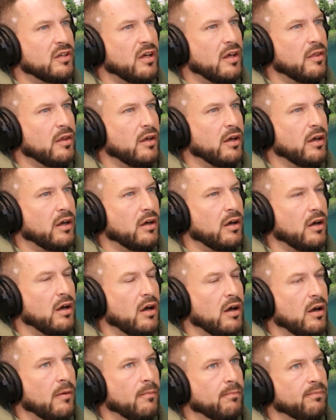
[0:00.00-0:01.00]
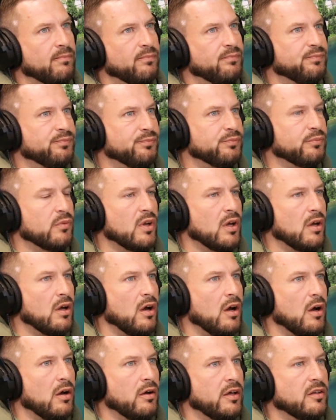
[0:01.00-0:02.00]
I think
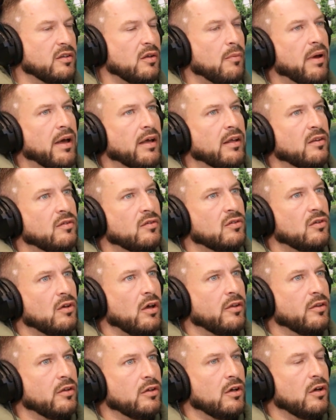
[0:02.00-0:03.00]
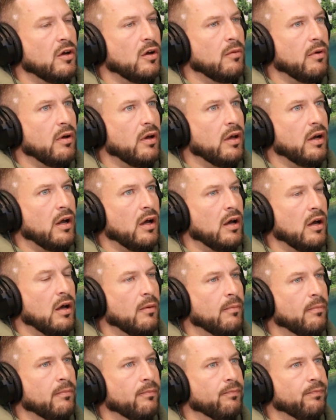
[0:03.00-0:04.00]
it depends on the year, but
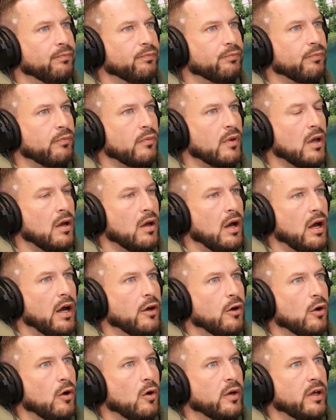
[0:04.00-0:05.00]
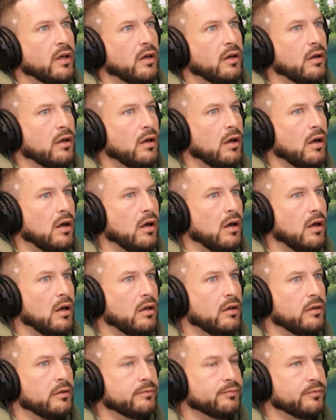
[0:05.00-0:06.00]
I know in
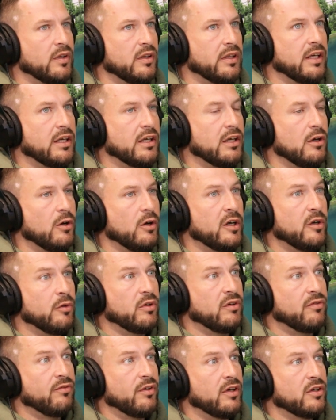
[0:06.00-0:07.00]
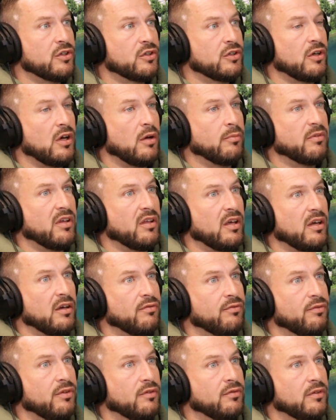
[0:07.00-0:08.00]
Lake Erie we fish up to like
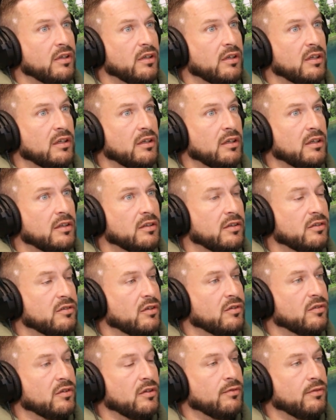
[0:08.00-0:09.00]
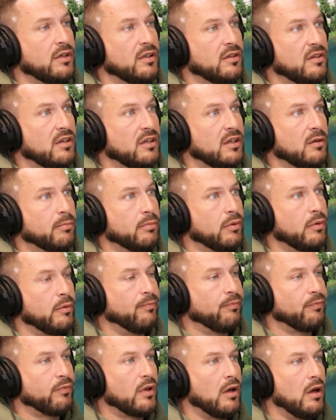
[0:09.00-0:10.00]
50 to 60 feet deep
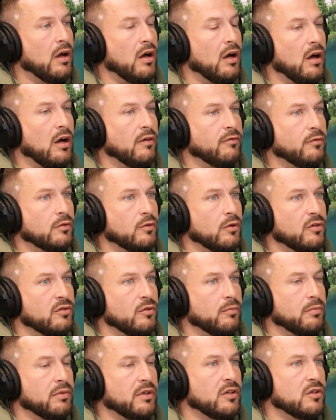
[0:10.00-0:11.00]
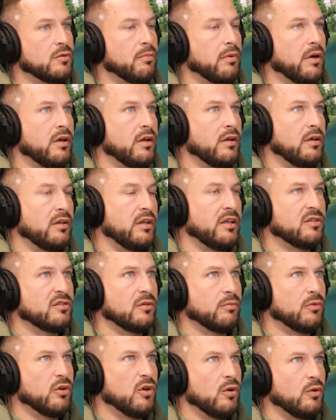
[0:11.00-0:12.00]
off to Crystal Beach, but in Lake
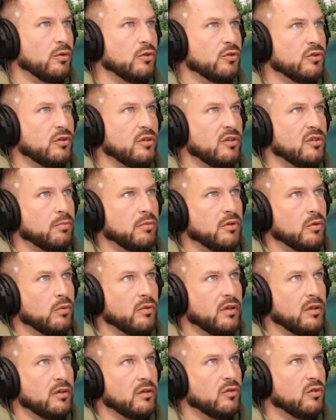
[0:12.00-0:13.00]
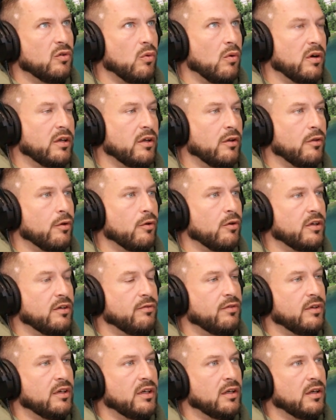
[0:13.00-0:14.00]
Simcoe usually it's between 20 and 30
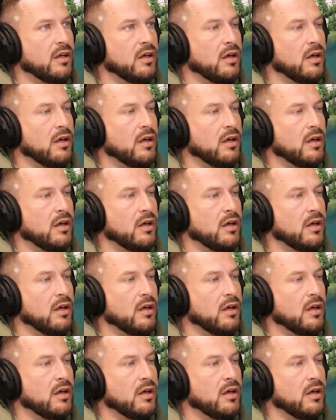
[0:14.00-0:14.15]
feet